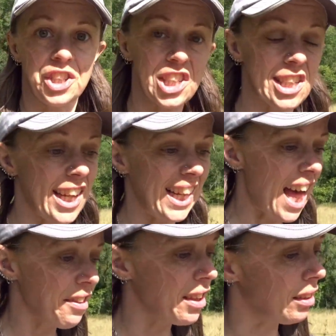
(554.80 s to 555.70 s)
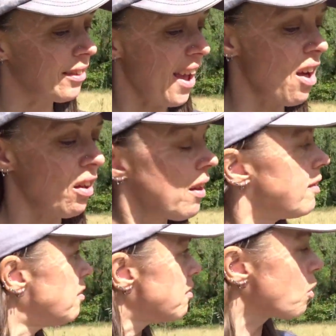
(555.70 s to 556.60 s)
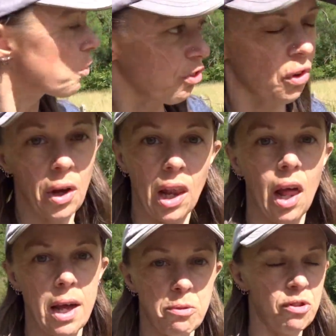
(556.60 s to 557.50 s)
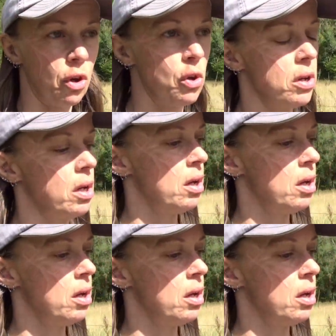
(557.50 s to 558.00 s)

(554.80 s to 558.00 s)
just like Glathkill Dale, this is also a limestone